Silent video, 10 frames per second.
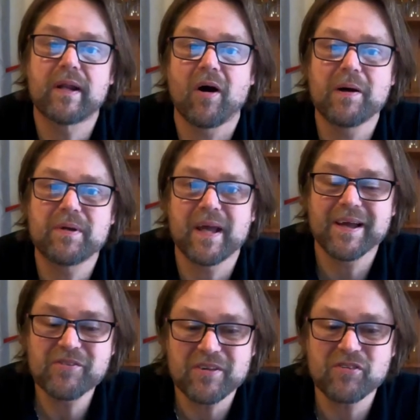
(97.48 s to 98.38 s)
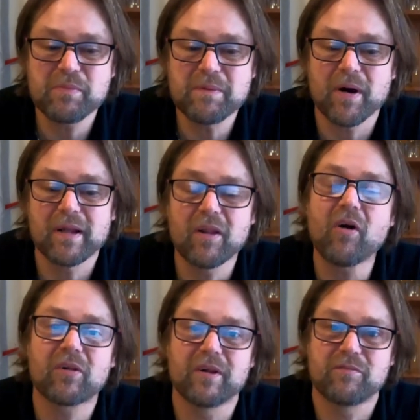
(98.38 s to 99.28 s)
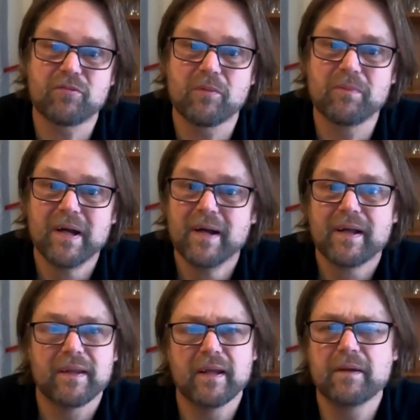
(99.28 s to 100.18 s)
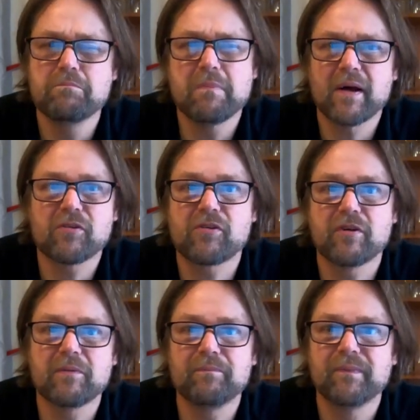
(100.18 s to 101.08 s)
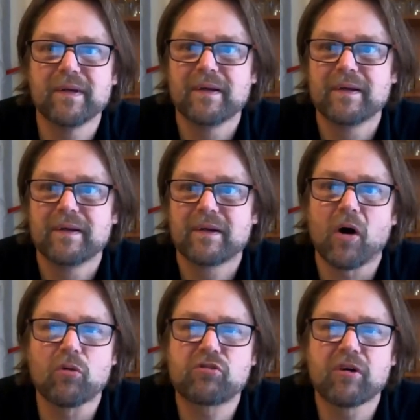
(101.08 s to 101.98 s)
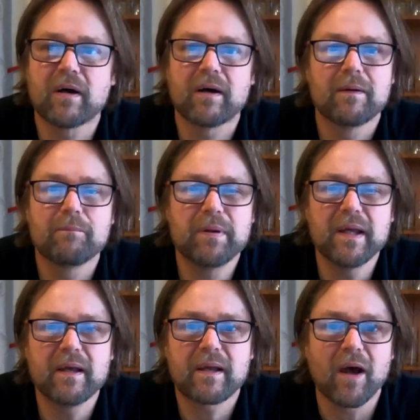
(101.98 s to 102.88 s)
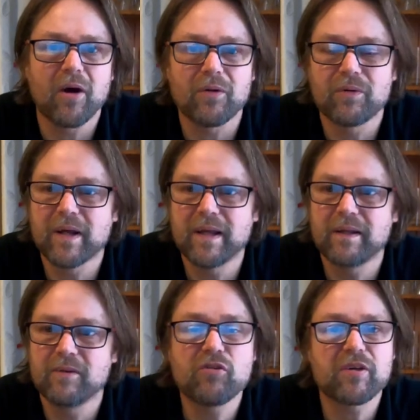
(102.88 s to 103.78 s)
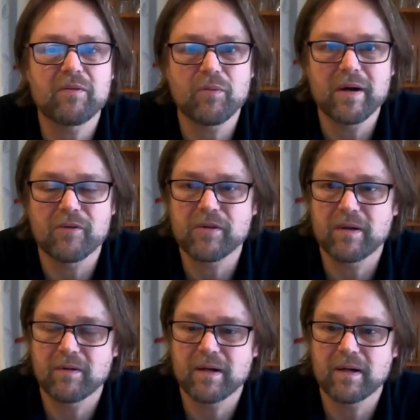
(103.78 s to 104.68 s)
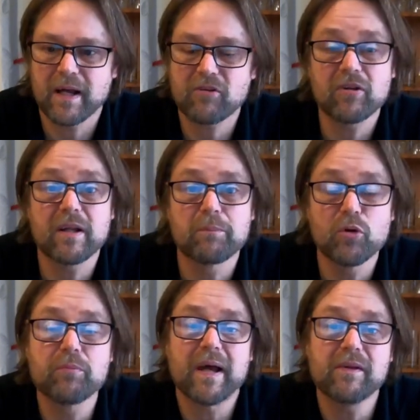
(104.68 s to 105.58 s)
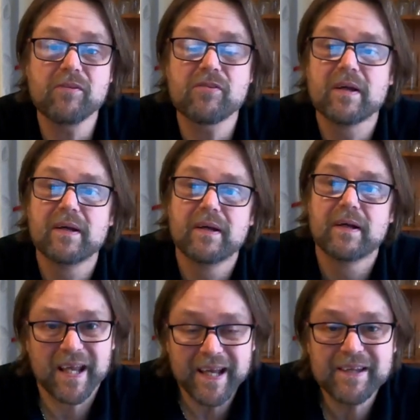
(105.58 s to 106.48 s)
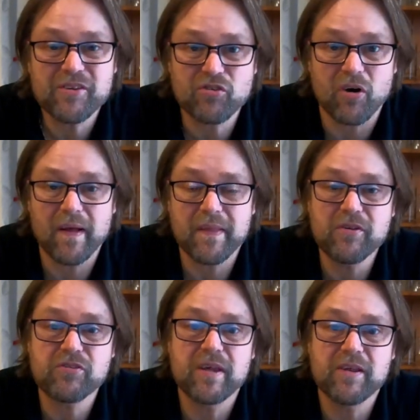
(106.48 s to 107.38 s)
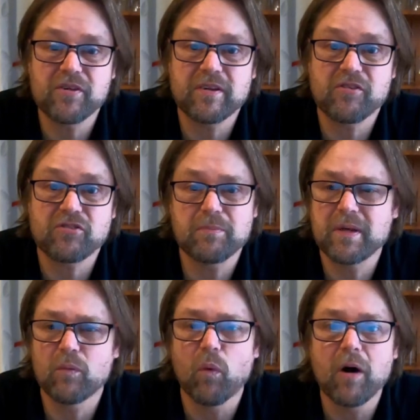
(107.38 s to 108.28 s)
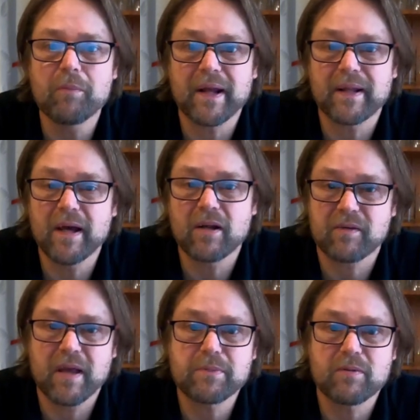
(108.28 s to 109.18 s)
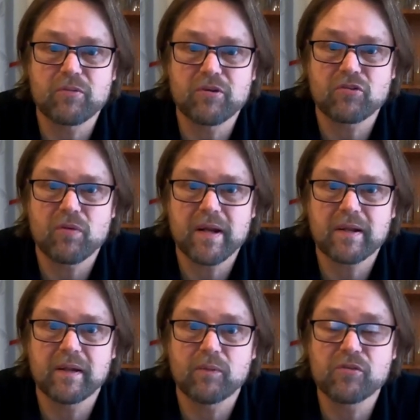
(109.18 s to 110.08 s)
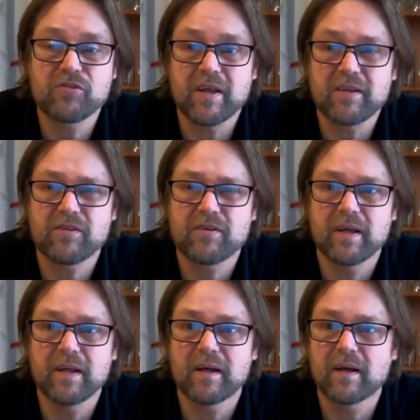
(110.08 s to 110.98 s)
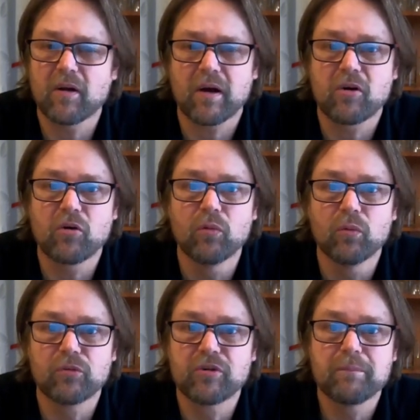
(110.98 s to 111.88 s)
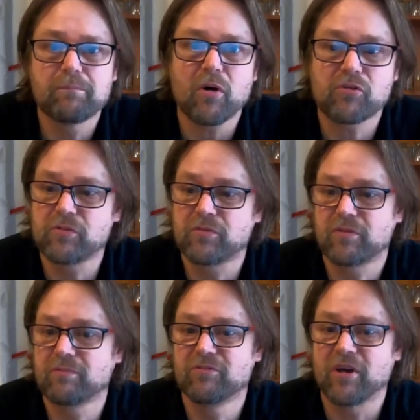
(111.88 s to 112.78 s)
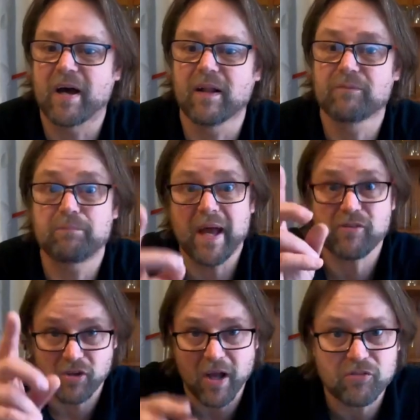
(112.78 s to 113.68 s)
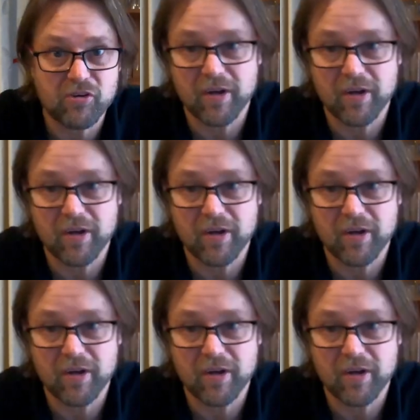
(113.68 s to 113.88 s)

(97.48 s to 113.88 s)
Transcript: red IPA sent to me by Lachlan from the Mountain Culture Beer Co in New South Wales. They are uh, actually in the Blue Mountains keen to try this. He sent this to me a while back now, and I kept it refrigerated, and it was sent in a like a cooled box of gel bags. I'll